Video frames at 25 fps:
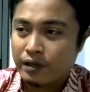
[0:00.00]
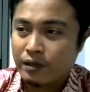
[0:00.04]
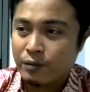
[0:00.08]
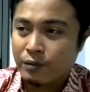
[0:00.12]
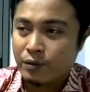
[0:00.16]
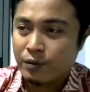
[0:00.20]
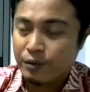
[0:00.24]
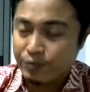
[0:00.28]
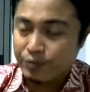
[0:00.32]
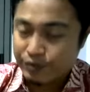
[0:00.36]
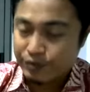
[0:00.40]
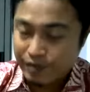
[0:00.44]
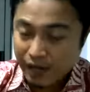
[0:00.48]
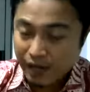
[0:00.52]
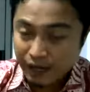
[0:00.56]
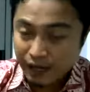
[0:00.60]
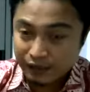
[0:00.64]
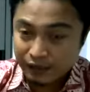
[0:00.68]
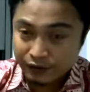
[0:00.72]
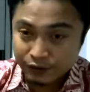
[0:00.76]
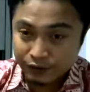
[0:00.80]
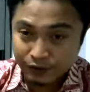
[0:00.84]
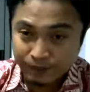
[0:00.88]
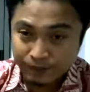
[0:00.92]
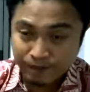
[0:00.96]
when we try
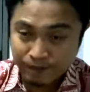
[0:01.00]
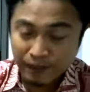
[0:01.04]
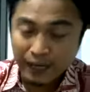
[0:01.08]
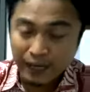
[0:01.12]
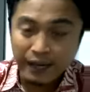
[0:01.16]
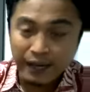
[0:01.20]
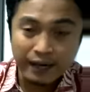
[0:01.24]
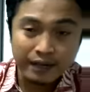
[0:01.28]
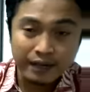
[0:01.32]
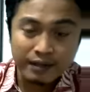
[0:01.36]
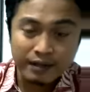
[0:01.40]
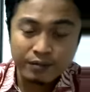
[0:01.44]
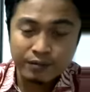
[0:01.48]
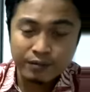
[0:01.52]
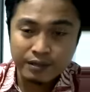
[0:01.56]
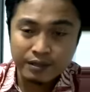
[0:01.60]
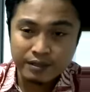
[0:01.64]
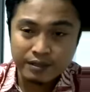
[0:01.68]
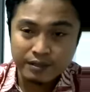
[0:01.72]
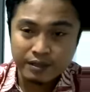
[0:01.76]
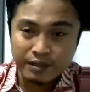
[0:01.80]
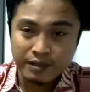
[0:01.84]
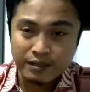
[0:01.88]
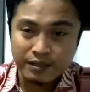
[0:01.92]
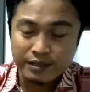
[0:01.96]
to plan the
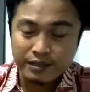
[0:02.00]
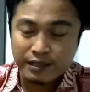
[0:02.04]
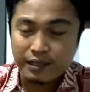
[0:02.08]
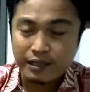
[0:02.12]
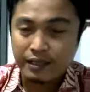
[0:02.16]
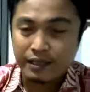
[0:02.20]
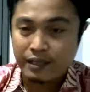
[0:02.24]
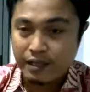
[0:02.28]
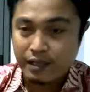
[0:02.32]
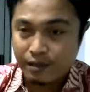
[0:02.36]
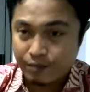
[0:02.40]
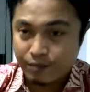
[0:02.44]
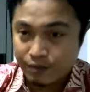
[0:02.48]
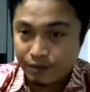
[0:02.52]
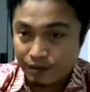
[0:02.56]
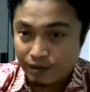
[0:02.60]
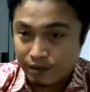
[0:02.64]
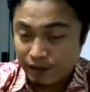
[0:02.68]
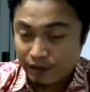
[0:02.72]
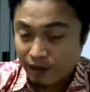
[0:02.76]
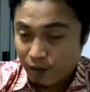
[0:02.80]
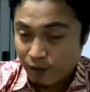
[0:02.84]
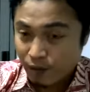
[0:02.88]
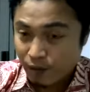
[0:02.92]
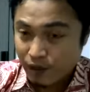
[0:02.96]
research, and then after
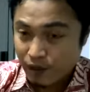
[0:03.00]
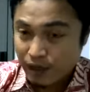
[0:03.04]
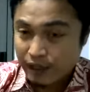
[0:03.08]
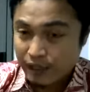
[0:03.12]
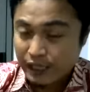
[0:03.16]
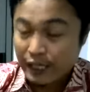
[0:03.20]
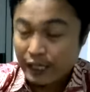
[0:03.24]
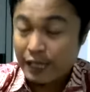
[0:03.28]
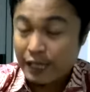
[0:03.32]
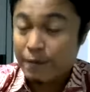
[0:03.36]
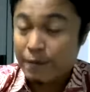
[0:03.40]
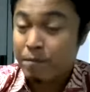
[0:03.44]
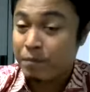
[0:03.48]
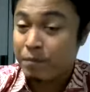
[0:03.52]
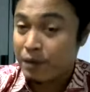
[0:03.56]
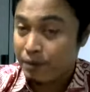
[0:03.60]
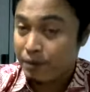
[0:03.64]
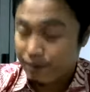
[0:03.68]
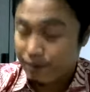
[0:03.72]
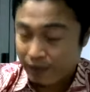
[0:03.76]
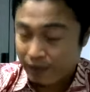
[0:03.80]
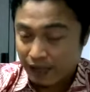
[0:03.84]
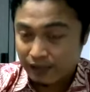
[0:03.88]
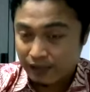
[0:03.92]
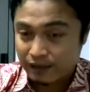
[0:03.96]
that one
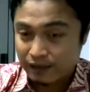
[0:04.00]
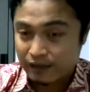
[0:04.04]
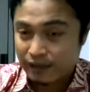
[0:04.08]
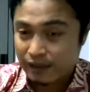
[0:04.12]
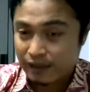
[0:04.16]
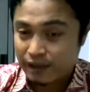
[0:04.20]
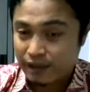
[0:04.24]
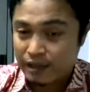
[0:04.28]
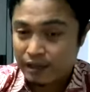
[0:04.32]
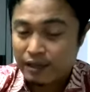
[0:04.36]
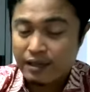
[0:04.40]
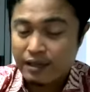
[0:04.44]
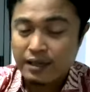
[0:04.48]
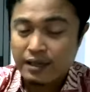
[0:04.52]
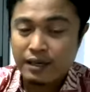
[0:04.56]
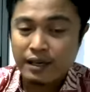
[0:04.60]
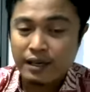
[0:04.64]
implementing,